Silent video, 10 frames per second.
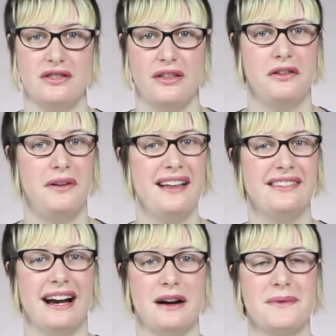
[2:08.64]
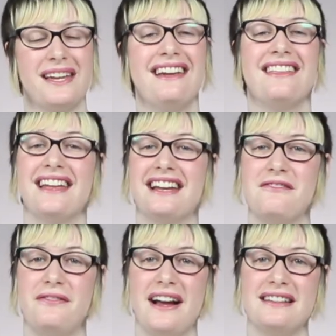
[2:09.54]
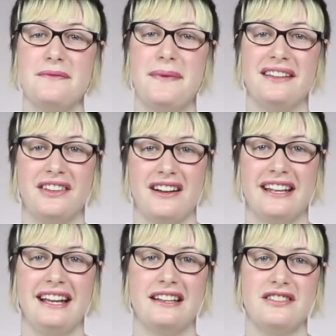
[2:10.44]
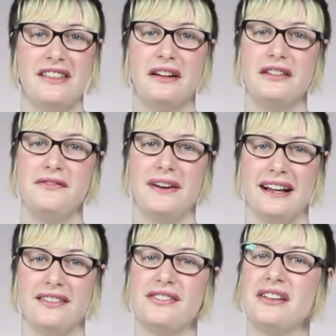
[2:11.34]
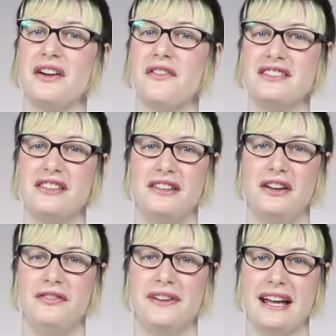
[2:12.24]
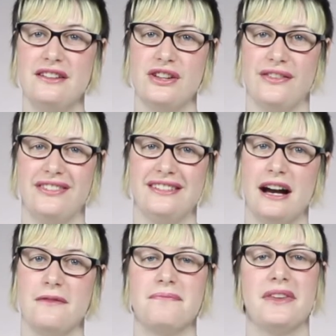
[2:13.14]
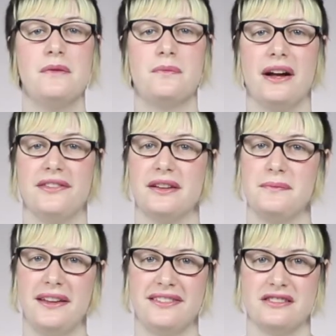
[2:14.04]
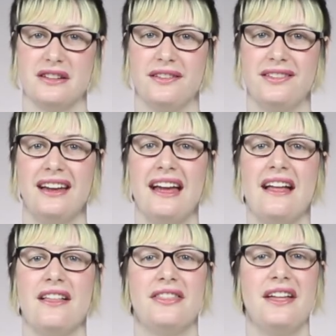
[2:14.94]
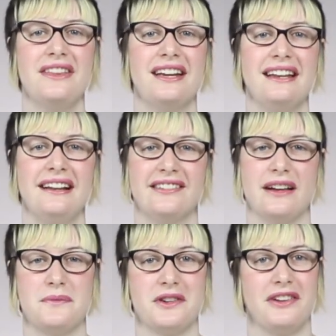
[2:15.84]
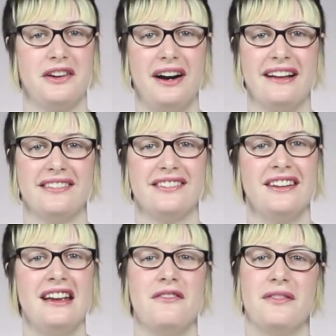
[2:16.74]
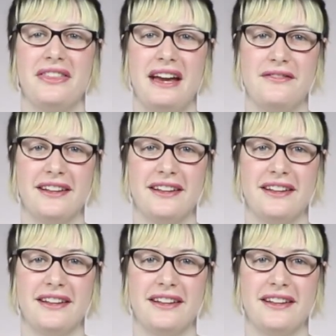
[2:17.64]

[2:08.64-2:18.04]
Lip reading: to their Wyze app. They can find it by logging into their device, going to the Notifications tab, and pressing Messages. Then they can accept your request. When they have